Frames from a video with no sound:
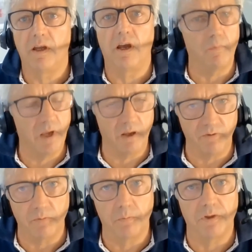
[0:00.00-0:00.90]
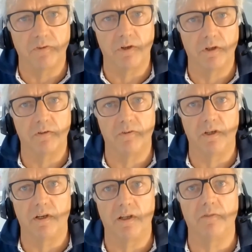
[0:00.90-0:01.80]
I'm having
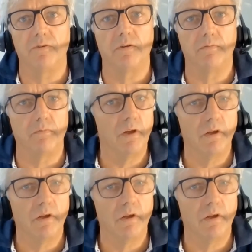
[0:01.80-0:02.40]
paternity leave and